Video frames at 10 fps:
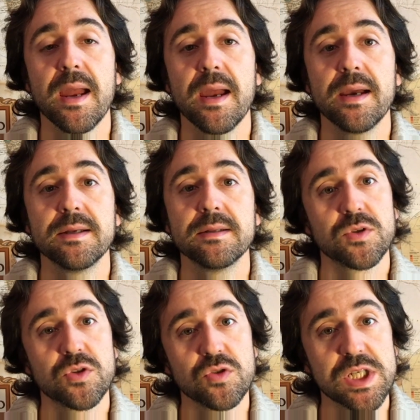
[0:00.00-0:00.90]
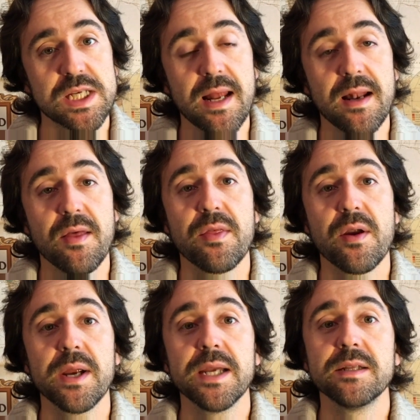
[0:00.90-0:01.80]
and to sell
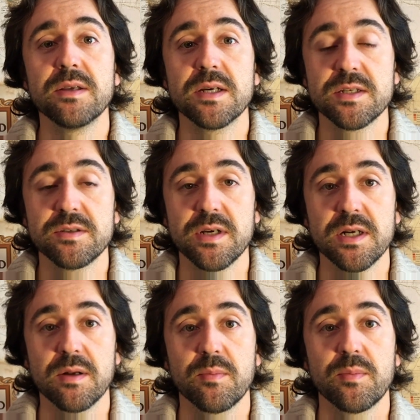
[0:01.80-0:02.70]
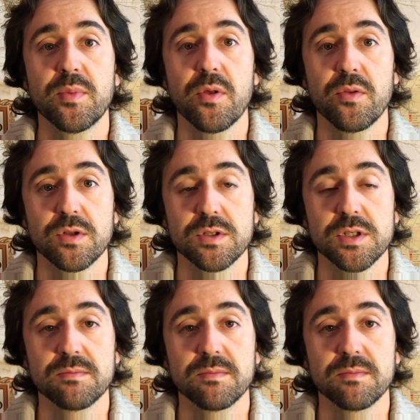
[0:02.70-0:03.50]
their industrial products